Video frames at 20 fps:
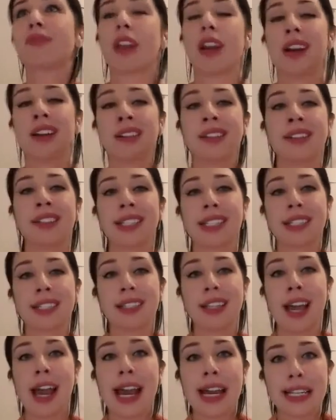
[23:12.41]
a 6
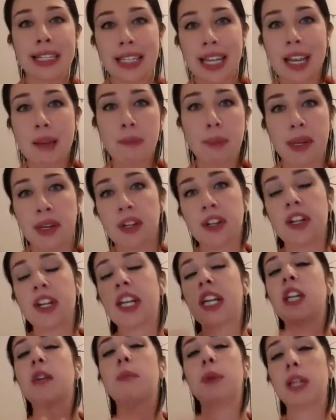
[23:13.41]
to 8 day
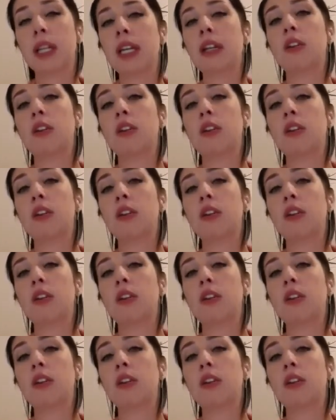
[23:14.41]
period, but